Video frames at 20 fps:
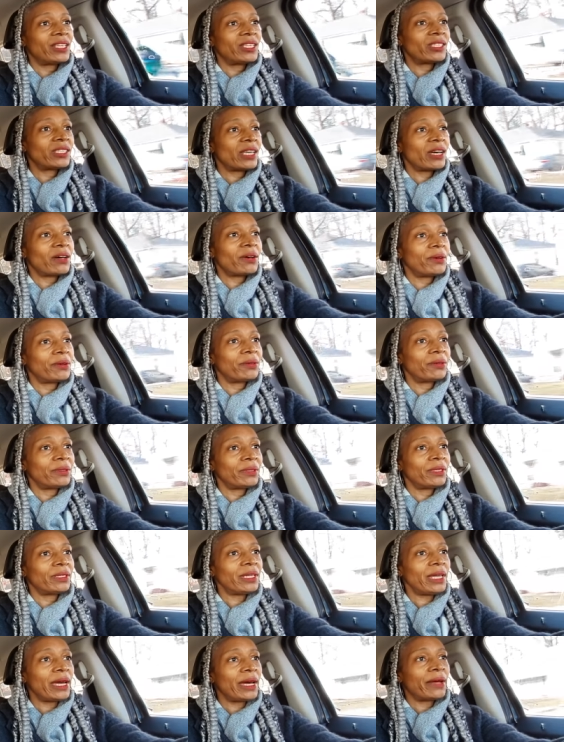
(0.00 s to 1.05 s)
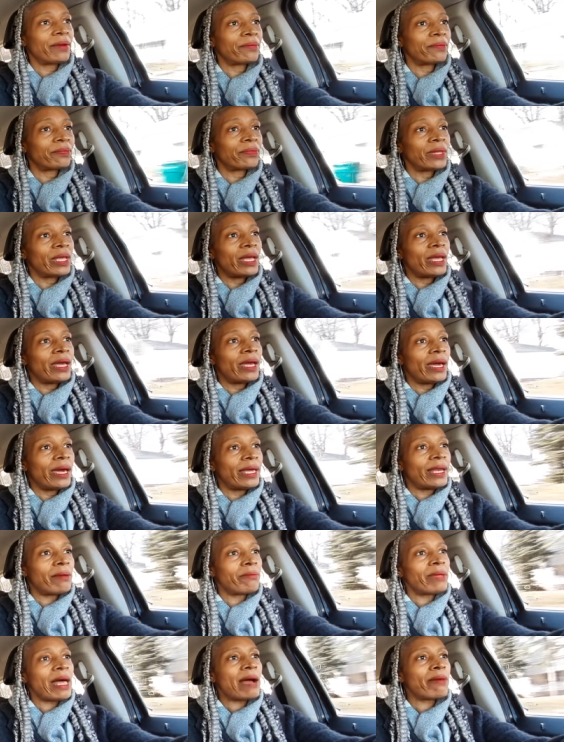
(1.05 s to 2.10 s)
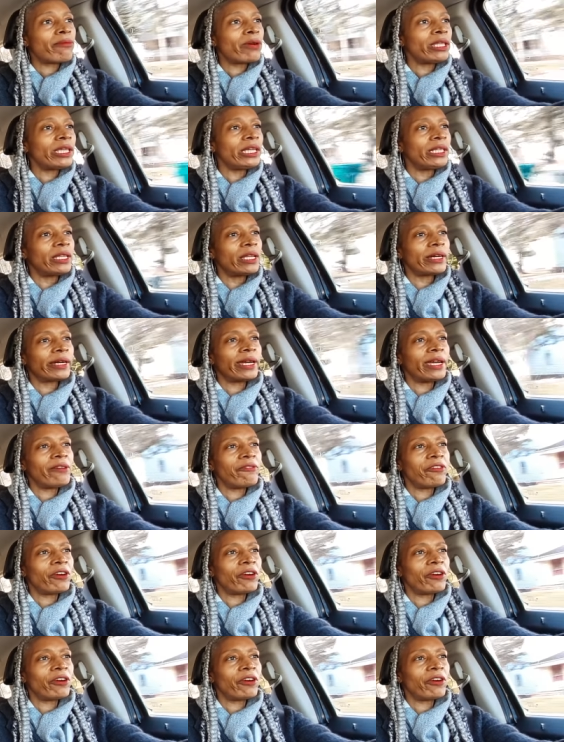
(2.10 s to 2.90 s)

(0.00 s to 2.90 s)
So yeah, and I'm not really looking